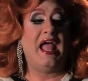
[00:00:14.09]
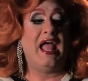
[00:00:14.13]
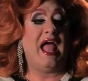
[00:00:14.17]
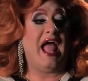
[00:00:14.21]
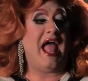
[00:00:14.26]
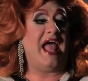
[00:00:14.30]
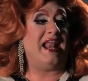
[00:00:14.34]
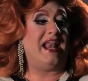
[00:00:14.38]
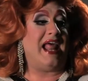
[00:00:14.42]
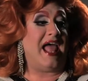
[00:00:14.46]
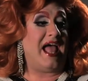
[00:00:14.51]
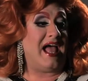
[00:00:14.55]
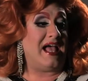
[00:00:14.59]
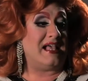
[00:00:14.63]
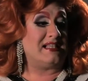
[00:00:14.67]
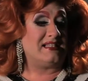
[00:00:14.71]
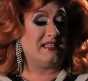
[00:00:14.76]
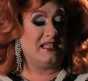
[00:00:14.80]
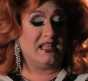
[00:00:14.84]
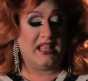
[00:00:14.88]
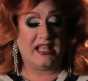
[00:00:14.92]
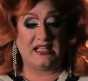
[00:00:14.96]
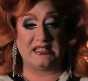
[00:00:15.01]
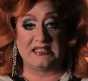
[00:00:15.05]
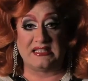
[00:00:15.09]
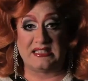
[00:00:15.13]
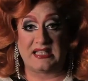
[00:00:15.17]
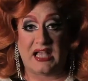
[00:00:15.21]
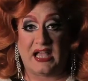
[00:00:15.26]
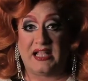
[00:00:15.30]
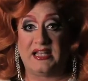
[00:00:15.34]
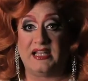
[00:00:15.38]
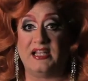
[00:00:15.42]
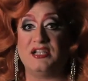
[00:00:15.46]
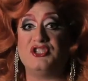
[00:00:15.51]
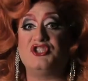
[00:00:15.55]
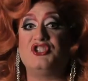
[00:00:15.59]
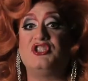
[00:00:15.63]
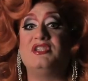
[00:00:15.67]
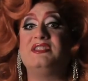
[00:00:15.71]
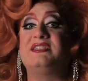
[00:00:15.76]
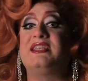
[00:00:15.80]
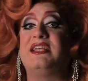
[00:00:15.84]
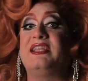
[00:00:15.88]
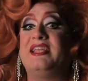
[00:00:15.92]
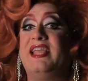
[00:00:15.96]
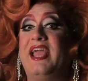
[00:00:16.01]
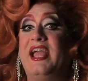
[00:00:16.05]
And as Elaine signed it, she
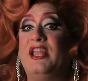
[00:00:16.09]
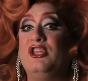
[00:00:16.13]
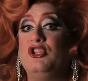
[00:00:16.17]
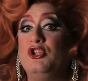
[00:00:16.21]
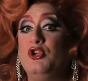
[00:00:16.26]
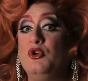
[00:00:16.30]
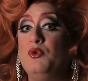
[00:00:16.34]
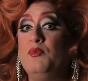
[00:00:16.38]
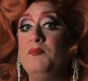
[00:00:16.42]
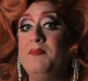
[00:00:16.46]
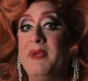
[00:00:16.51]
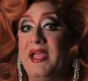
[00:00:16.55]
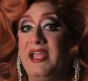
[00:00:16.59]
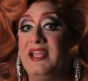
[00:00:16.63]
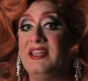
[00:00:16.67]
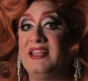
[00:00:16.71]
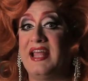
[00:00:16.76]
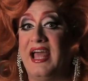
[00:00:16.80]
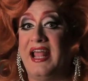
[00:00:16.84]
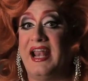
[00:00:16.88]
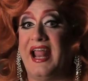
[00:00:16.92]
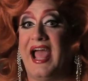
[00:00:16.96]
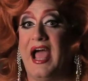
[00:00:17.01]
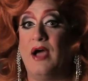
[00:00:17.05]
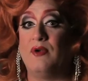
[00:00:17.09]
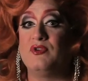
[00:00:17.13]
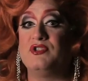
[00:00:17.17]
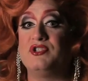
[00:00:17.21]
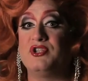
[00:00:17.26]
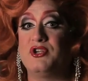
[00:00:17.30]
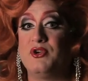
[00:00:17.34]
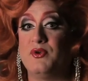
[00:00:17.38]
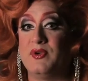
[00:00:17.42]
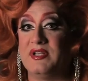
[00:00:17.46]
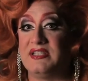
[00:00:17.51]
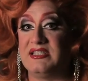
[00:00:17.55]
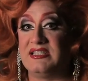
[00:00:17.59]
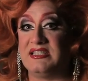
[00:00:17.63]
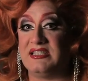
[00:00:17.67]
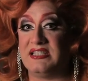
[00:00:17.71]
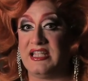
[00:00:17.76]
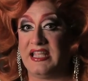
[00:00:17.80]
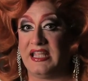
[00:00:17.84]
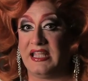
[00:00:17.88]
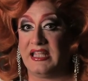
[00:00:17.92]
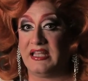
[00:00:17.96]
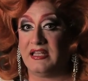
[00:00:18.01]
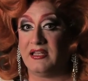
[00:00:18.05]
said, "Can you make that out to
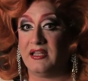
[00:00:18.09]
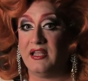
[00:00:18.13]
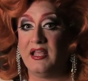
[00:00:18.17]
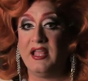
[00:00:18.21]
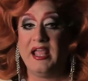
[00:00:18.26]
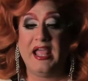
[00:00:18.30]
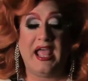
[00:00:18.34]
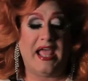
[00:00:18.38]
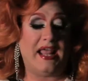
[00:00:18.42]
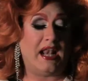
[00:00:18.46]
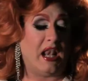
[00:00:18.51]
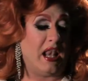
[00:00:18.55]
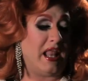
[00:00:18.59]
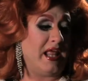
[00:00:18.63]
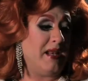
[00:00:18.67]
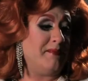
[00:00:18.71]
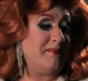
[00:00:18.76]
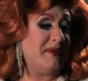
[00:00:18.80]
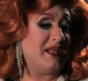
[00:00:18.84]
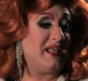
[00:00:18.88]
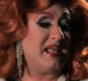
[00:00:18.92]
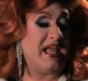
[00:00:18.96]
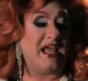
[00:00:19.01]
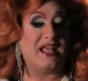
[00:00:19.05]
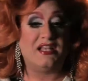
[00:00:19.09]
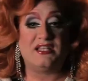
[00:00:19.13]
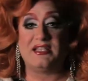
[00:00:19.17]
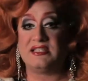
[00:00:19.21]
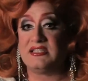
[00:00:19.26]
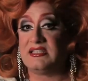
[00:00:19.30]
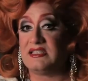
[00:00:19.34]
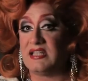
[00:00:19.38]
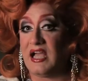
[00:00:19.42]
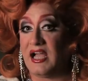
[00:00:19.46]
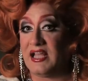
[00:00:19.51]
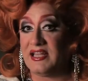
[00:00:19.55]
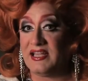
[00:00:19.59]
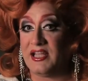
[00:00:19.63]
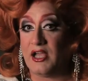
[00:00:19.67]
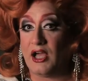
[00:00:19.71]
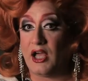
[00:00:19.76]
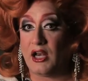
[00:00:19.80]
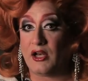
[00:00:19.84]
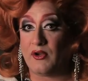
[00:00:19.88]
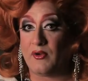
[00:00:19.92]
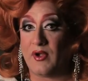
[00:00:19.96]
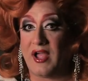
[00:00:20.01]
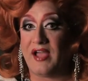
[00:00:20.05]
Christine?" And Elaine began to sign the
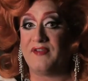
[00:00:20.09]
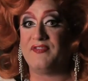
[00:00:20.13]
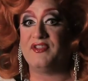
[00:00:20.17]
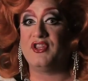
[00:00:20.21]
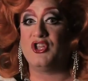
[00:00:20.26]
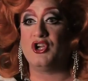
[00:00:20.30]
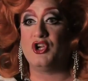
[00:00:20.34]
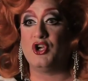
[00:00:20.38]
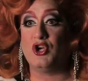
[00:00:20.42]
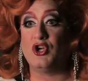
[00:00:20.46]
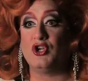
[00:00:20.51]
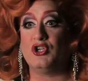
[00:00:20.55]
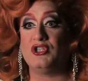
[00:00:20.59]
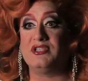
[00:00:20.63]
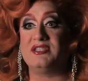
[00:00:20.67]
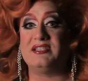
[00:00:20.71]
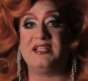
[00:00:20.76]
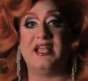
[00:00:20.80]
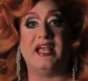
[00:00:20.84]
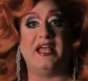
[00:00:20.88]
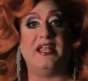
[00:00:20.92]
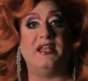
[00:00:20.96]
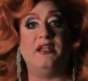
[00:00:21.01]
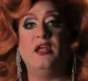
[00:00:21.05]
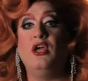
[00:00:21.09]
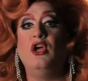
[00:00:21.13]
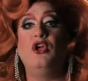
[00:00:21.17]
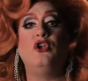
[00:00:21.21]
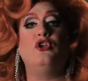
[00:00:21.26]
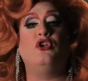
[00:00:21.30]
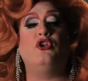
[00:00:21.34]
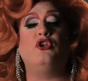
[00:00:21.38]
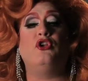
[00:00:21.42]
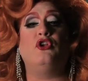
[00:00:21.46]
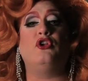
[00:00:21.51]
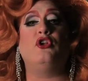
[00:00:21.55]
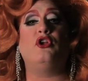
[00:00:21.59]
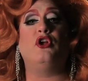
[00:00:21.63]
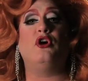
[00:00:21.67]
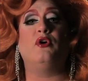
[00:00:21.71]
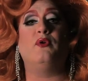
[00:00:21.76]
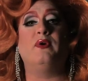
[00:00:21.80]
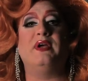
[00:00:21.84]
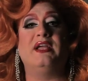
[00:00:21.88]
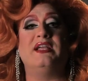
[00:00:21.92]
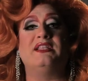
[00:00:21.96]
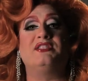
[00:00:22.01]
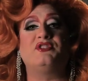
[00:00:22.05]
autograph, and the girl said,
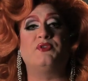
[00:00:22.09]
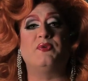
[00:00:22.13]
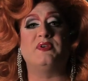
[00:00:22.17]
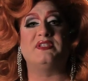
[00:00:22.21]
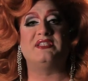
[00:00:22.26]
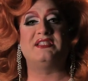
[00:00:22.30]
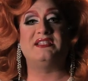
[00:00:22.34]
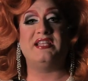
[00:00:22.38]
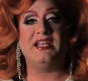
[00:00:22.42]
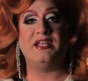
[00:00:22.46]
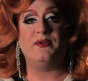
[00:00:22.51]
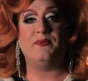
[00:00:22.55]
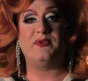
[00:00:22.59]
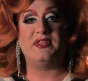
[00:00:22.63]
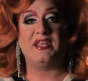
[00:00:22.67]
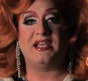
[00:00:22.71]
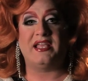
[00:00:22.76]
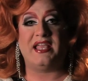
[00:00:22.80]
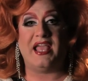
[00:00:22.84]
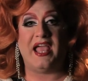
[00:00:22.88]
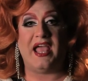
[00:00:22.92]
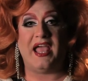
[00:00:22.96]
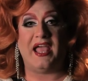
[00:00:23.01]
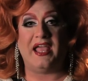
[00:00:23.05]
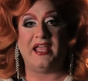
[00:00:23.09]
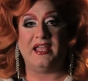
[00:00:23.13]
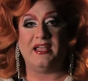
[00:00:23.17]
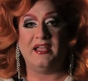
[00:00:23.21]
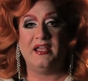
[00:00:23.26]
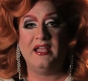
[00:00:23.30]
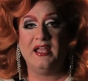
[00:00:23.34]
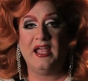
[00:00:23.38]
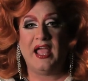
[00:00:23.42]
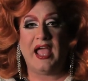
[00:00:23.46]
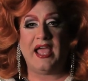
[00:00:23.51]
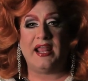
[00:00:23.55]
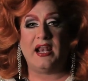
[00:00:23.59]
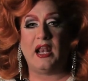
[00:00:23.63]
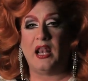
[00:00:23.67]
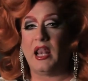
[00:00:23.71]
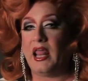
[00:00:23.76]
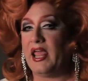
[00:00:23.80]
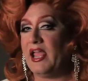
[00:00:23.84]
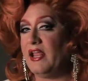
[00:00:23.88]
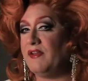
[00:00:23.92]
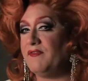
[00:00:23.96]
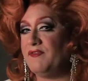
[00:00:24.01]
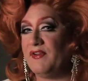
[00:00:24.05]
no, it's Christine with a K. And
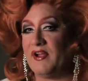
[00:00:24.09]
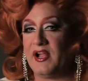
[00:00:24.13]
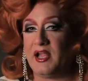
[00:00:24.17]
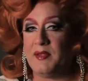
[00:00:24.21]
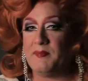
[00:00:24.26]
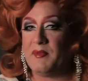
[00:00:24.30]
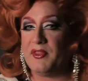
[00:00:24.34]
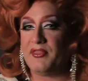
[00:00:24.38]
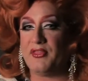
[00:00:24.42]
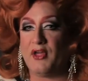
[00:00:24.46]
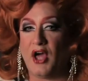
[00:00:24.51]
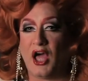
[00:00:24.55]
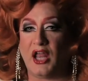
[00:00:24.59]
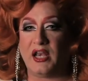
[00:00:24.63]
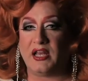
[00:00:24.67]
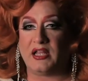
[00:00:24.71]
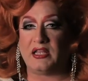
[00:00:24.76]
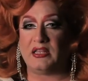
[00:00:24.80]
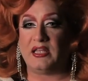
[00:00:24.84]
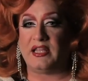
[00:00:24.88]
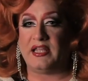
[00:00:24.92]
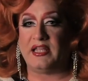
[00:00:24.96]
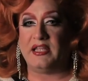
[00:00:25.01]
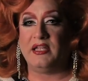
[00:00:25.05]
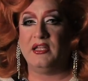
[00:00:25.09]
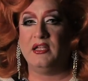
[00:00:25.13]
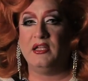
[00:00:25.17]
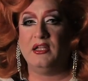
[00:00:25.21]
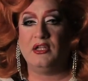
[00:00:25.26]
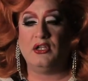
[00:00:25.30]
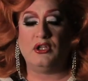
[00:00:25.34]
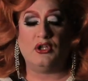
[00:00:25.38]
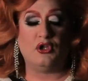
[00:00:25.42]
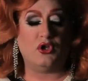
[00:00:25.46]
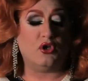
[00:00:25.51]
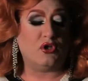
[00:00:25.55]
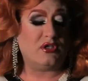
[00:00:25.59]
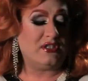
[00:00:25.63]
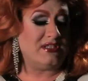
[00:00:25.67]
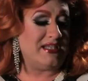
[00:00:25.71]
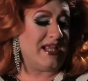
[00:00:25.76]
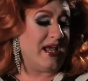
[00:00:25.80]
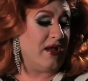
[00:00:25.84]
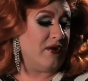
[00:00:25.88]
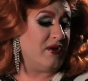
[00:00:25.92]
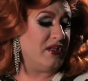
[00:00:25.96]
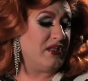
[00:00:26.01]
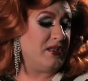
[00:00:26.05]
Elaine very methodically looked
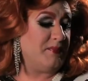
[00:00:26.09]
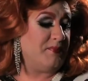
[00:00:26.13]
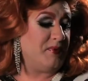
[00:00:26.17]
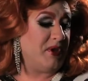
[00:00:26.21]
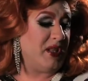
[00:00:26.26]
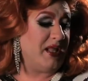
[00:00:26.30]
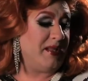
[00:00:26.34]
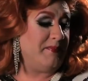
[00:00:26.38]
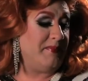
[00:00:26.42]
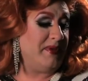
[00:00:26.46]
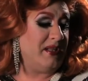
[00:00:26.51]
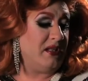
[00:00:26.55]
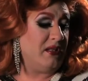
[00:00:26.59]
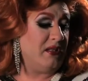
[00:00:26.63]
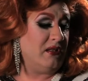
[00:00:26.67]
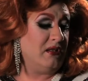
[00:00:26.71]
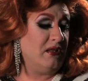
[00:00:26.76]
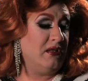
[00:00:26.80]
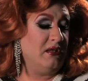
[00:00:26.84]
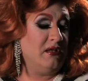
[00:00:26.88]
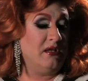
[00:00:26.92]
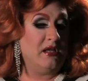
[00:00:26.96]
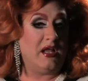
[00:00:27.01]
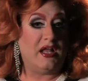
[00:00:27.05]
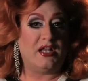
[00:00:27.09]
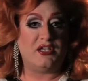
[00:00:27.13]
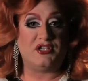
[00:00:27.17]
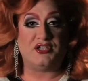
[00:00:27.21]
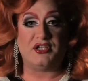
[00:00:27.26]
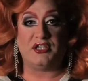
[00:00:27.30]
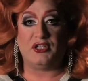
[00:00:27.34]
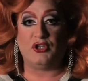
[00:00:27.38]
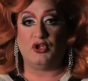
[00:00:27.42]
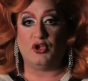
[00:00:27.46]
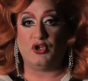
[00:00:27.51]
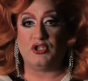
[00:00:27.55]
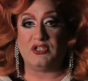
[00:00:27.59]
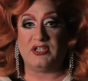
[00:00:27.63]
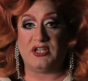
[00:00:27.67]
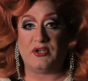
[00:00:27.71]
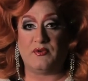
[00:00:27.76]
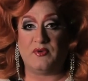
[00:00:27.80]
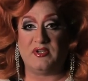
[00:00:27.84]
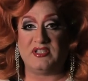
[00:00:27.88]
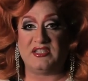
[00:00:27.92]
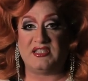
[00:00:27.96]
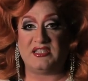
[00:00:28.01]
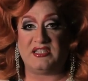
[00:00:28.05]
down at the playbill, and she looked at
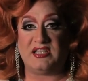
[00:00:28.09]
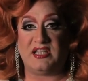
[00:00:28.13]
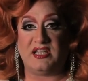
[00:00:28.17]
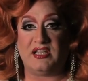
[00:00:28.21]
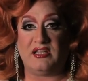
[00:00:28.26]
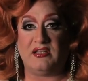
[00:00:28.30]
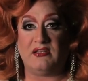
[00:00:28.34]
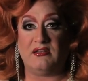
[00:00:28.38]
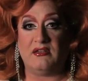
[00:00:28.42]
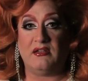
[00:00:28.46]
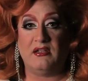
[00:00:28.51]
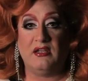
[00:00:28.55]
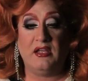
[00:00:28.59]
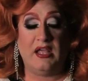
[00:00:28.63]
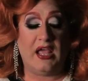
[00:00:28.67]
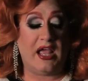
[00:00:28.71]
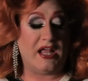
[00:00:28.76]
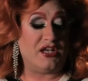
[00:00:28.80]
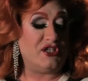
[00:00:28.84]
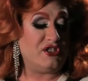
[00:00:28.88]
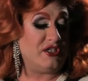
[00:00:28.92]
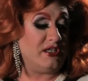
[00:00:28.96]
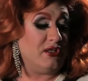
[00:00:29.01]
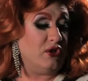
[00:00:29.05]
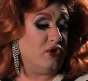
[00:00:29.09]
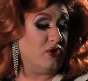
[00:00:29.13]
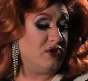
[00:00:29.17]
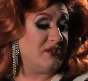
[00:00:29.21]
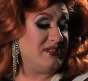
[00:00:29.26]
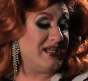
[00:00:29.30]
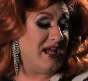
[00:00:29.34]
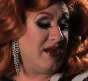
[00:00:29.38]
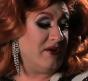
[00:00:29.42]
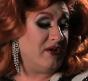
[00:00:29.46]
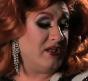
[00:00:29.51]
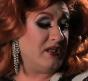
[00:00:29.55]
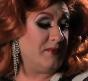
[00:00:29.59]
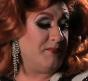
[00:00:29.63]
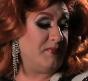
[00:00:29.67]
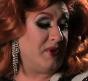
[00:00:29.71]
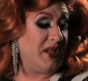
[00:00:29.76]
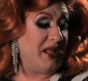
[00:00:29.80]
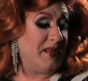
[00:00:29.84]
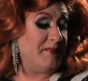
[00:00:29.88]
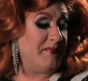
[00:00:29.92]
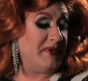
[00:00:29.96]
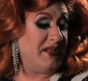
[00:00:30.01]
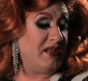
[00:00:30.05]
Christine, and she looked down at the
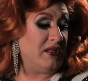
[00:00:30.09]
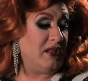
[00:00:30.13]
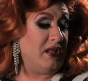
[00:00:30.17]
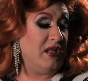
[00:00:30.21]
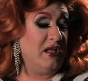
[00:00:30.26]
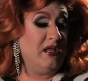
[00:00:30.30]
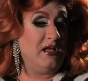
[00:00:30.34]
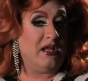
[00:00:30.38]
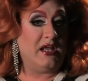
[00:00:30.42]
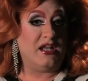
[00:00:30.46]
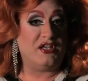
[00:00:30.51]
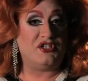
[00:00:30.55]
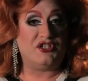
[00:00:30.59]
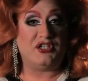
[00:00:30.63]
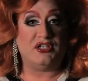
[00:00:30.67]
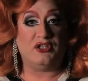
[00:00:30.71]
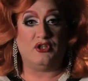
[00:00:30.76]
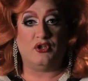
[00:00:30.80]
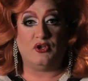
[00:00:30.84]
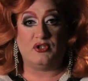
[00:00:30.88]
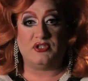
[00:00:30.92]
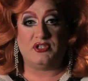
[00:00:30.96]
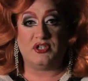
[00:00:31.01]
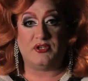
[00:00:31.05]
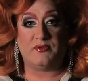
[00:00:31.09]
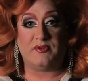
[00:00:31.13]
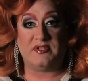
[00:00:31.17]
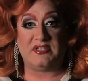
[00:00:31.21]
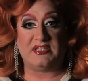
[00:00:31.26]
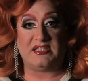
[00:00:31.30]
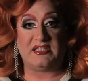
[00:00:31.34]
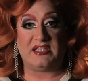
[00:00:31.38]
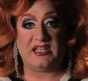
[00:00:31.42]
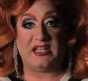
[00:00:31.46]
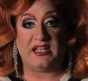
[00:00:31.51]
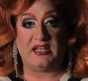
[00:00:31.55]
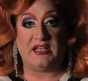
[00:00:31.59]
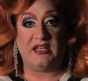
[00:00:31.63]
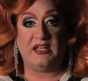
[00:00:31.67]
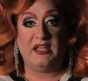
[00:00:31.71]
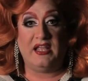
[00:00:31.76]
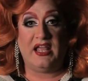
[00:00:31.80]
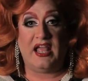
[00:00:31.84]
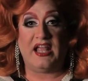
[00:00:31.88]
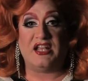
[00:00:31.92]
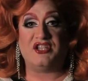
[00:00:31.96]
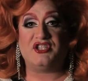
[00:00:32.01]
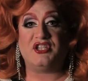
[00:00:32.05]
playbill, and she looked at Christine,
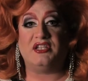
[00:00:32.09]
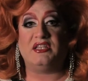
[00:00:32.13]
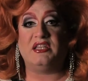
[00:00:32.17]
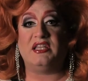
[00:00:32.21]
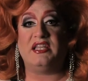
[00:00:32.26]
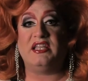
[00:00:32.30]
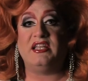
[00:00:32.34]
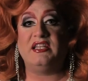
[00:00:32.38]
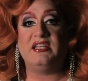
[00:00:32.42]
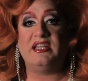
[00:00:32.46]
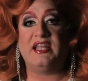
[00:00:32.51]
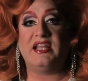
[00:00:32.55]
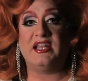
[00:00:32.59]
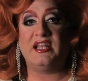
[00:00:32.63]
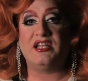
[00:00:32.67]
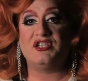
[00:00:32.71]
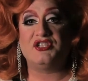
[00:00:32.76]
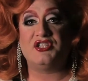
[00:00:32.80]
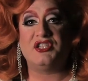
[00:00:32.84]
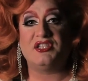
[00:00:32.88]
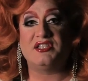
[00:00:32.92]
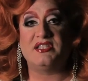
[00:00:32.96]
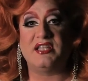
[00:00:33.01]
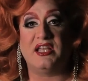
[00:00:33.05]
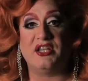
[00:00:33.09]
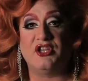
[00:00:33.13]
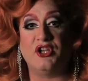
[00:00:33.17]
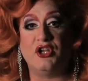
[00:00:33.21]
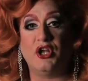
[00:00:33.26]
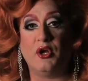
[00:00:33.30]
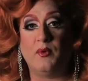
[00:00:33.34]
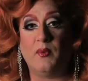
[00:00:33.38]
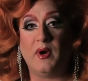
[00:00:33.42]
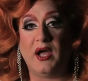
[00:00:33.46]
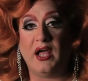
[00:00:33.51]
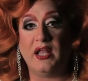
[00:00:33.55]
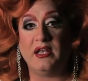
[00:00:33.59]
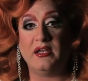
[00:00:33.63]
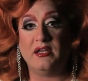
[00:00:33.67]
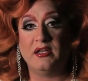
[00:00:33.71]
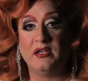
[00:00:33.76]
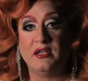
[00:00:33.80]
and she leaned in and she said, "You know what?